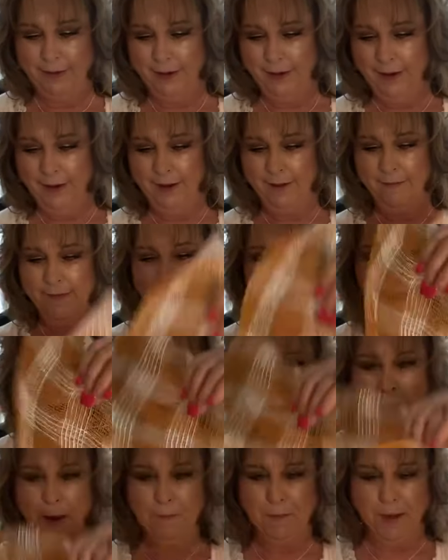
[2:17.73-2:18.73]
if that had
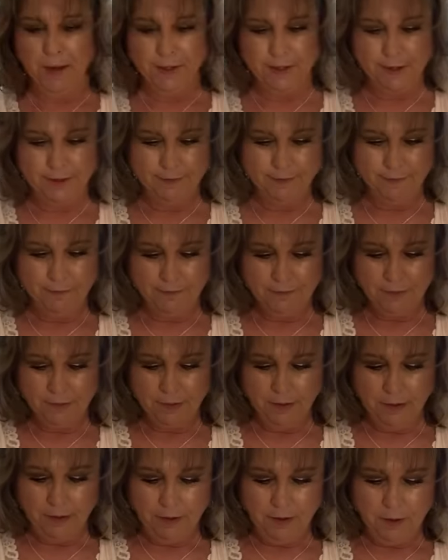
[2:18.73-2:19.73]
happened.
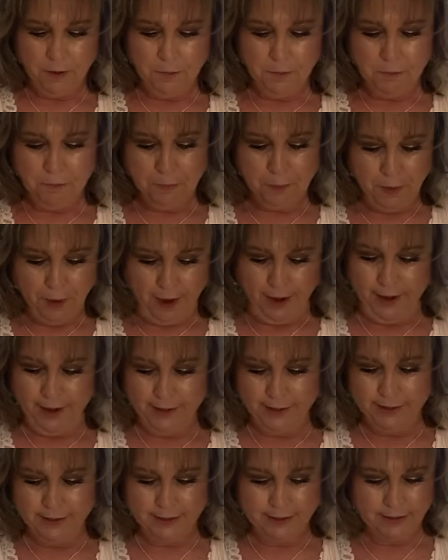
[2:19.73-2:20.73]

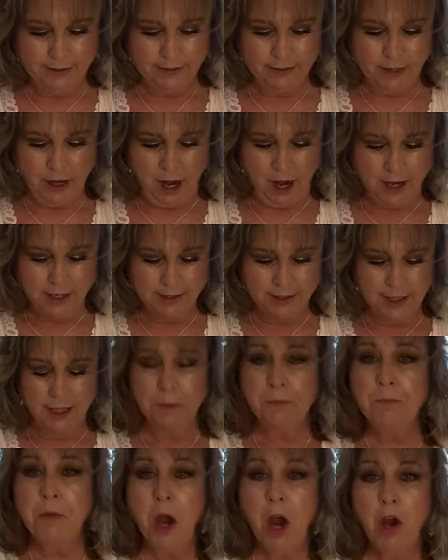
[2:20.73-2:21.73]
But I did
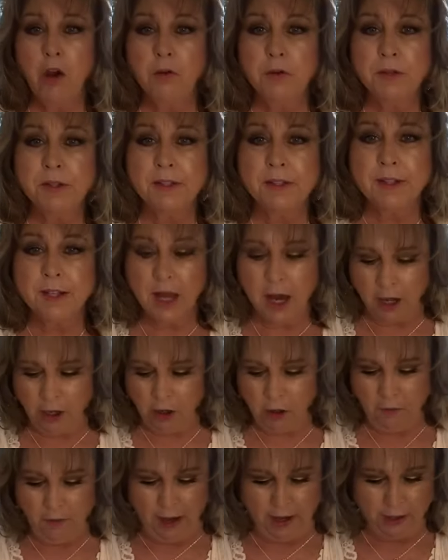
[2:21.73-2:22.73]
post a
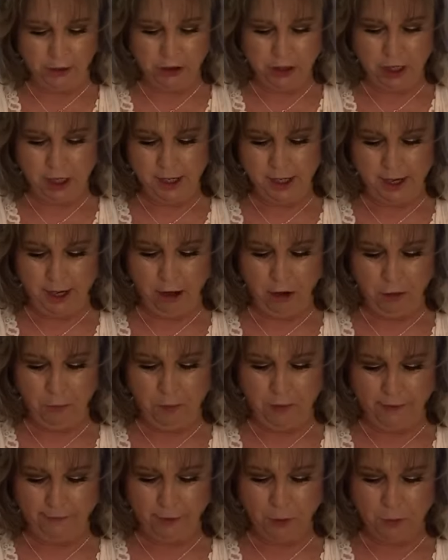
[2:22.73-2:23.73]
correction, and I hope
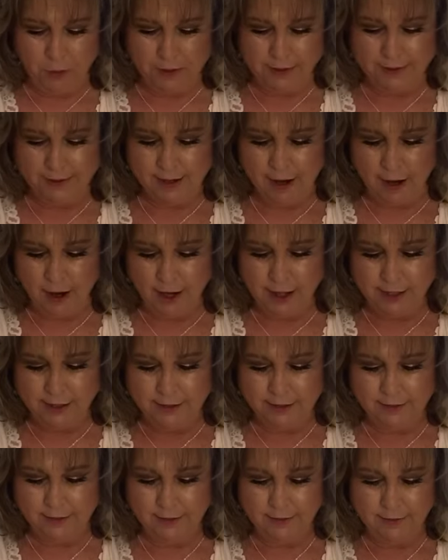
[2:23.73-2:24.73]
everyone saw
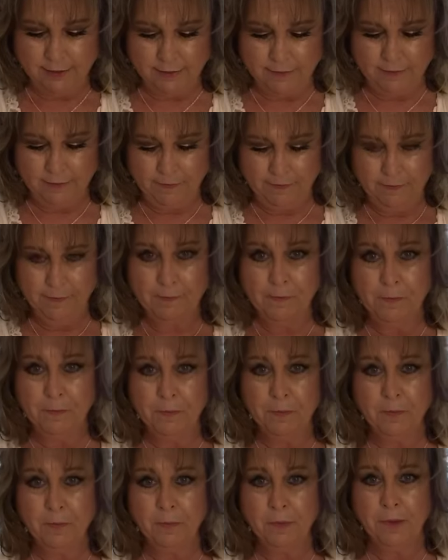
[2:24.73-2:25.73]
it.
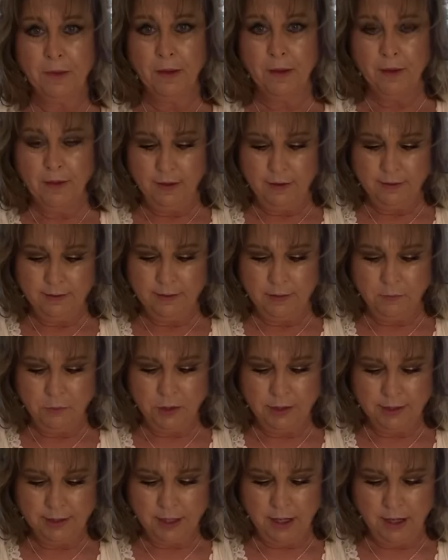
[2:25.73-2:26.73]
So I'm
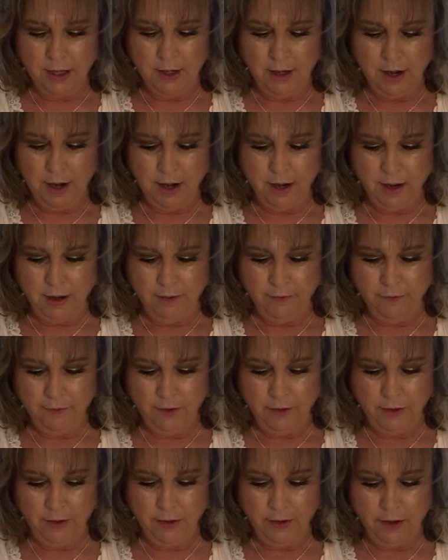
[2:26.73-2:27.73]
just going to kind
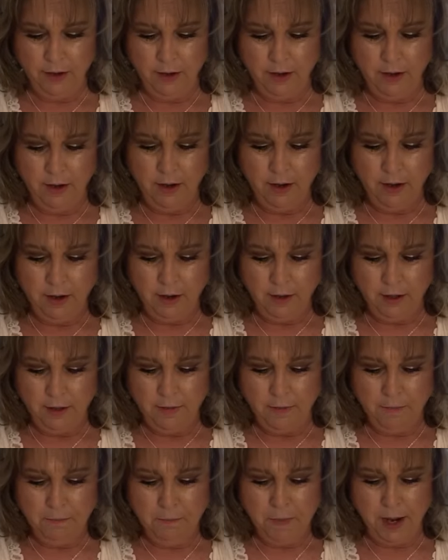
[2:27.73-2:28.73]

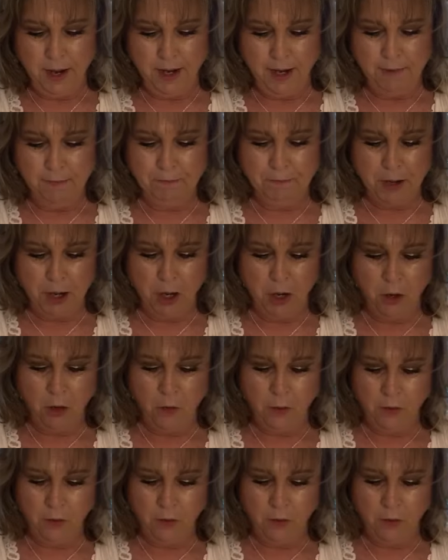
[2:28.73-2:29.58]
of make a bow